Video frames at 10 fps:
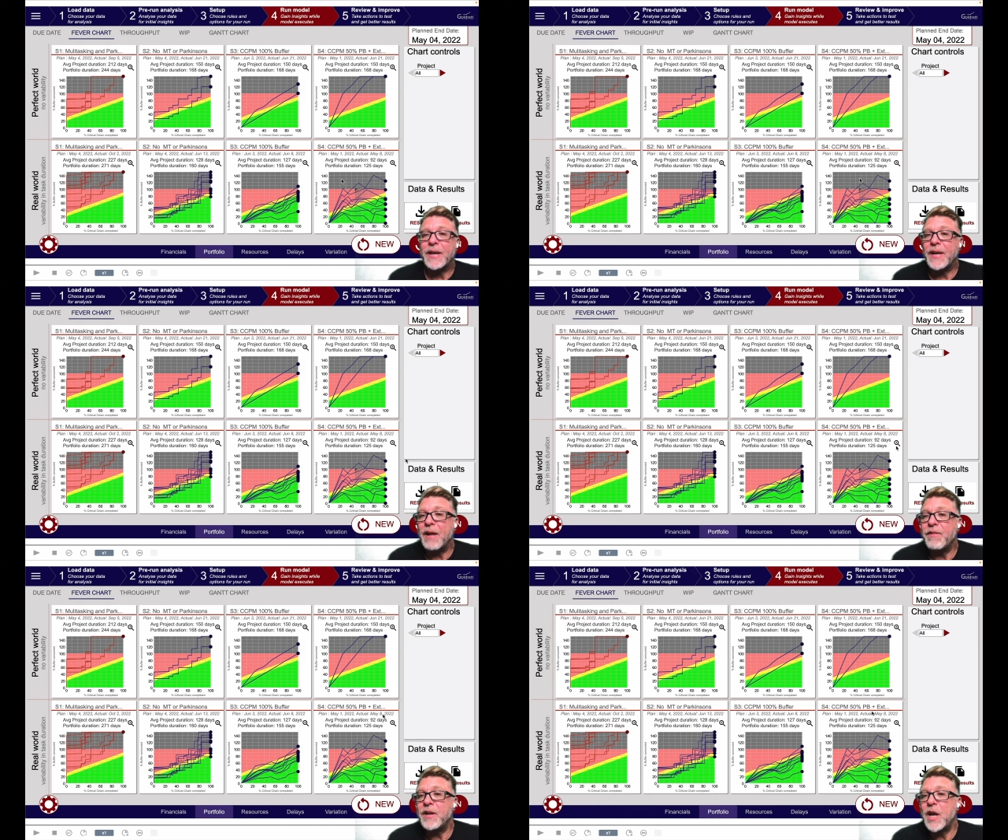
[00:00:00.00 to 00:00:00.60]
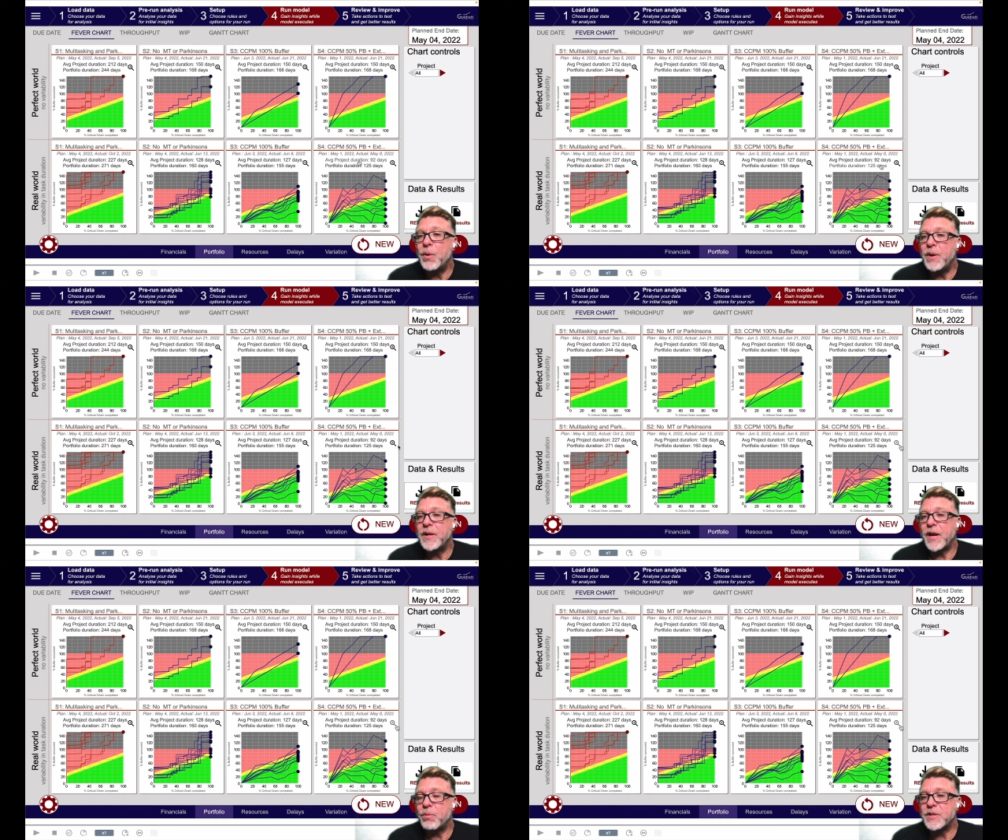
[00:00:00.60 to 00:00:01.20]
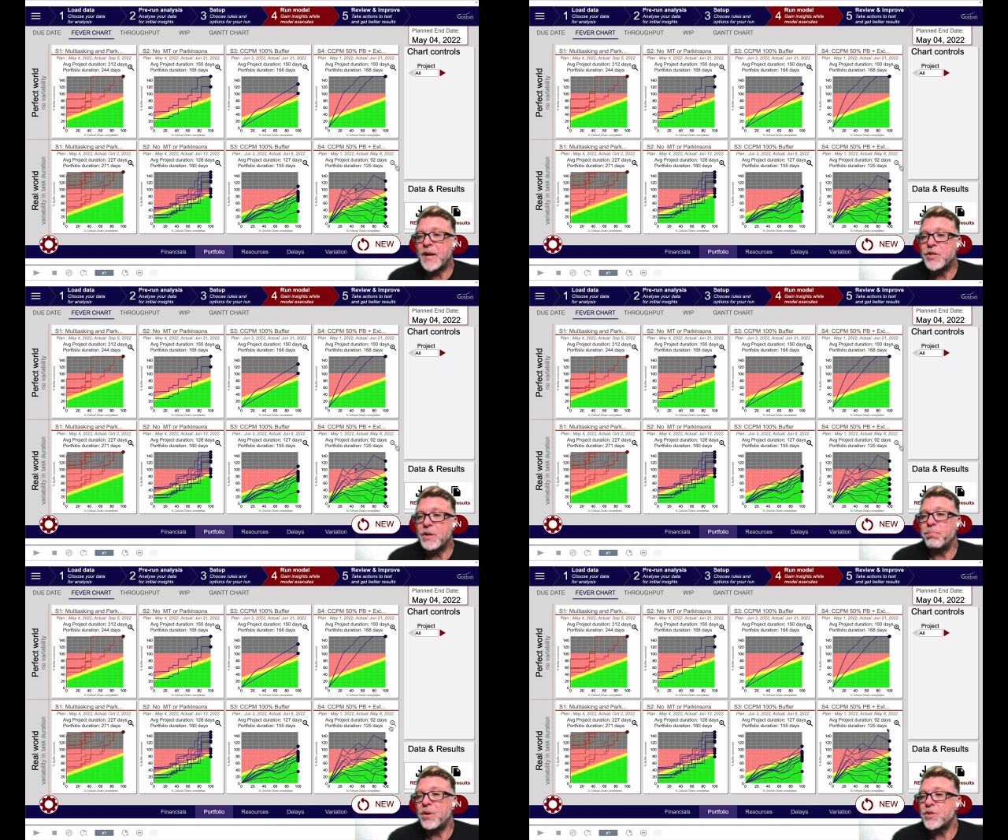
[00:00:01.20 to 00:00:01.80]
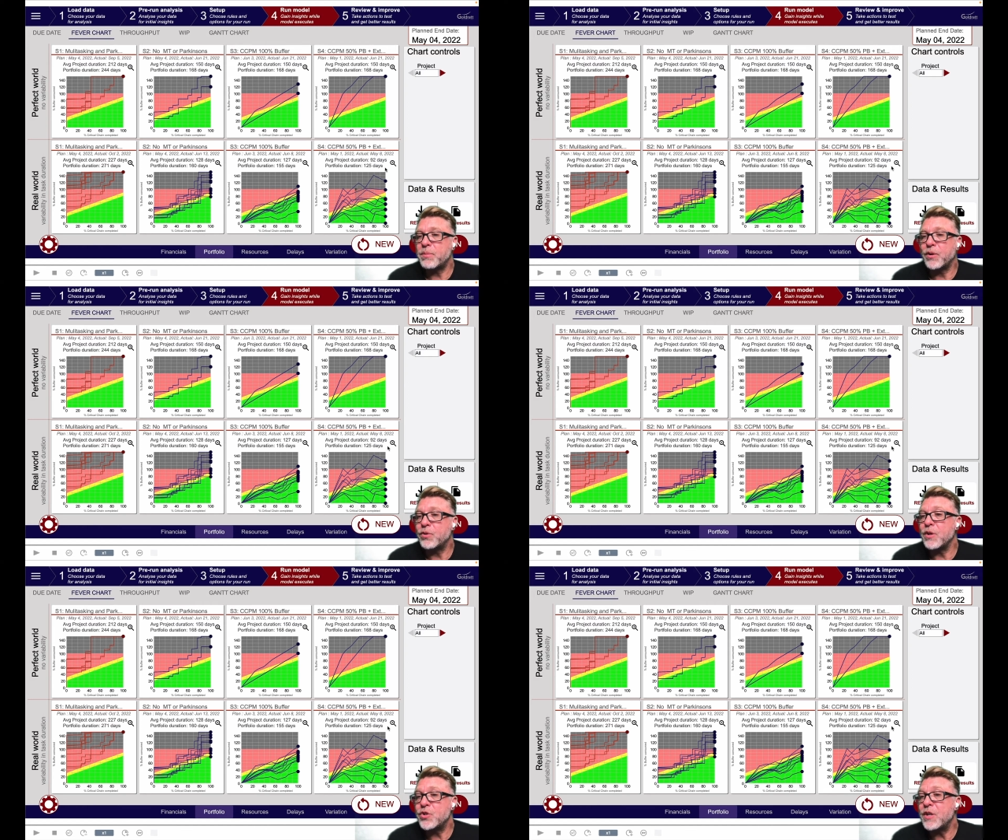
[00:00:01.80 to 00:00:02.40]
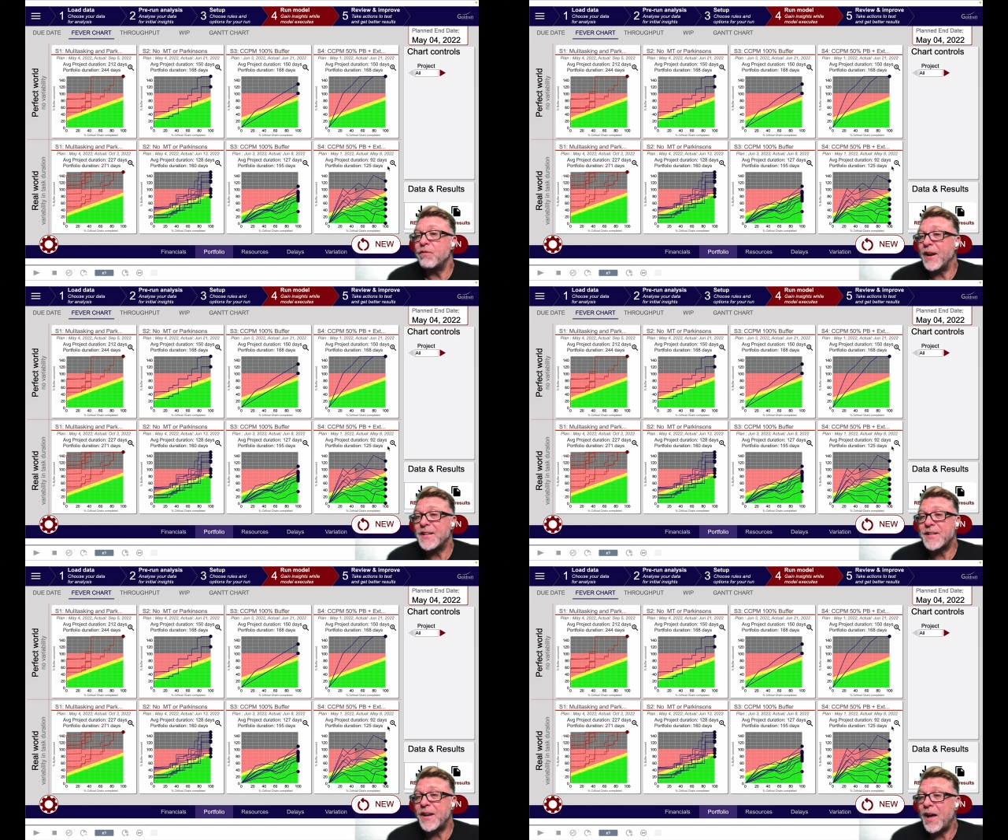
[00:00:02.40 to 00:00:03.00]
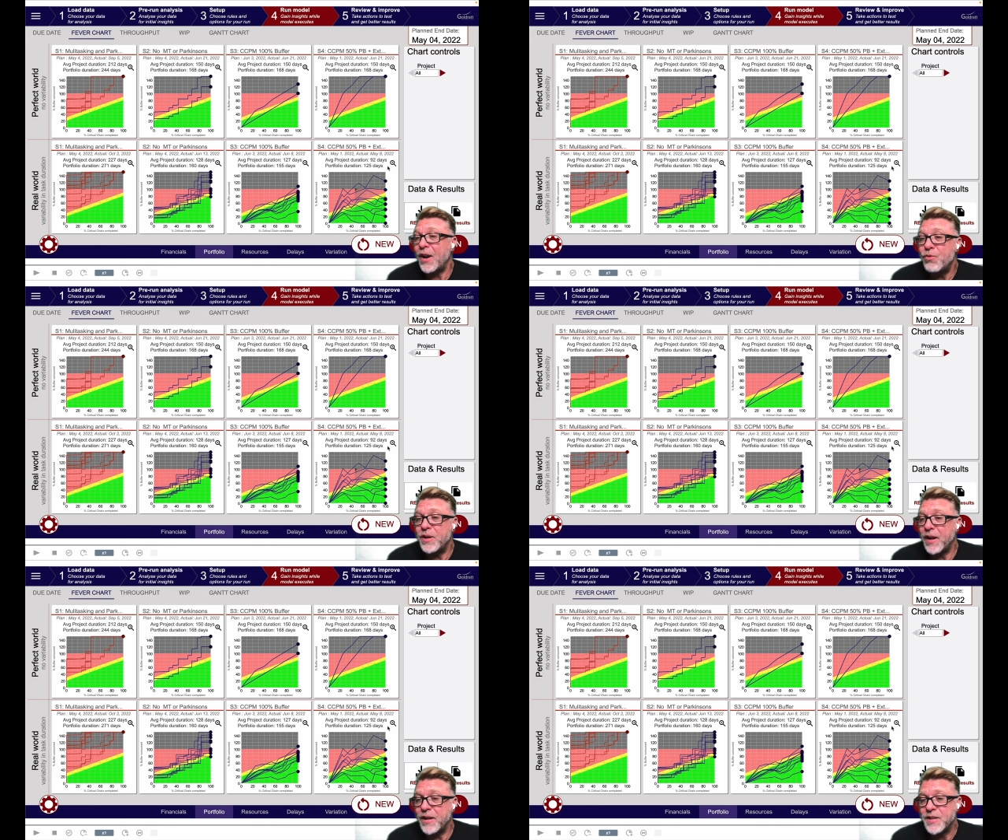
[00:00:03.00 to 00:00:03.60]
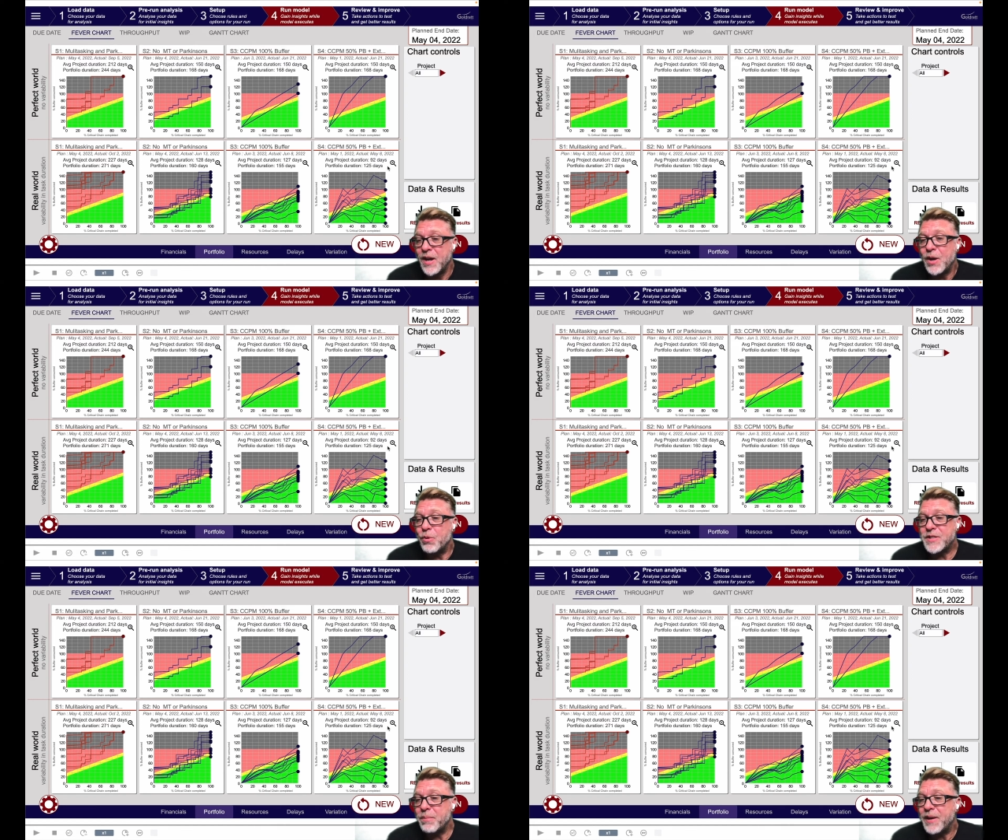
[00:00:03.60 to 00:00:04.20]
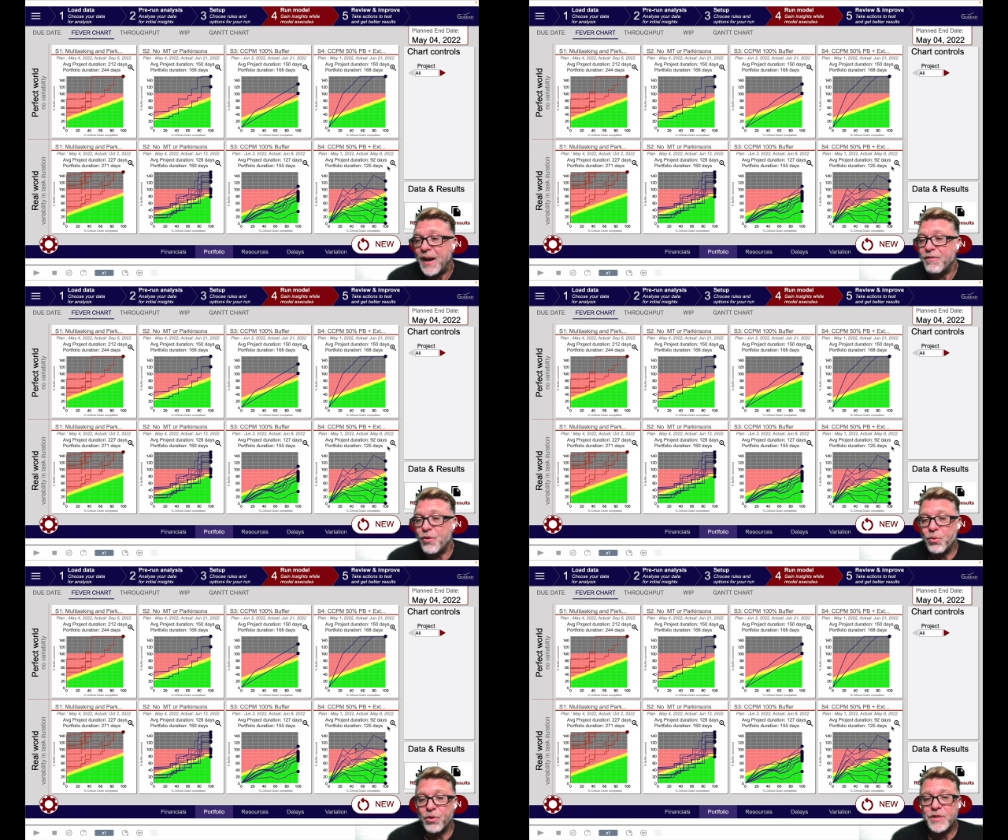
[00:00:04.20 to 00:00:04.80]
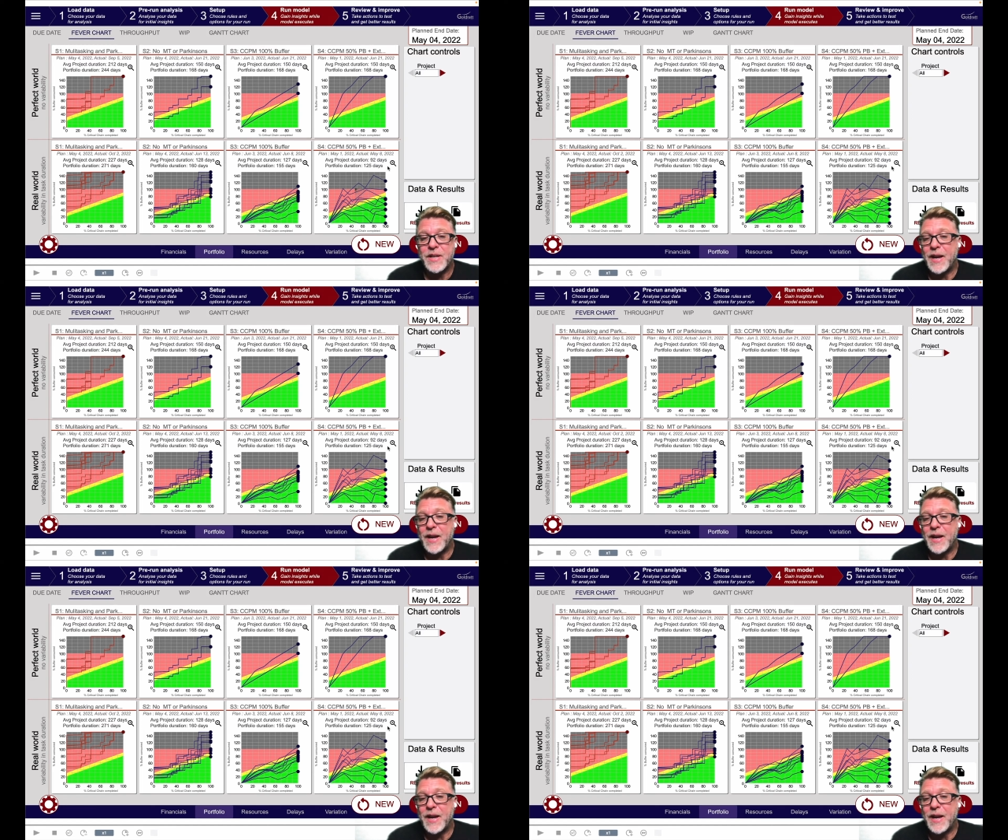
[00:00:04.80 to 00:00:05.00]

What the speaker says: never knowing that it was actually possible to achieve less than 100 days with some clever rules,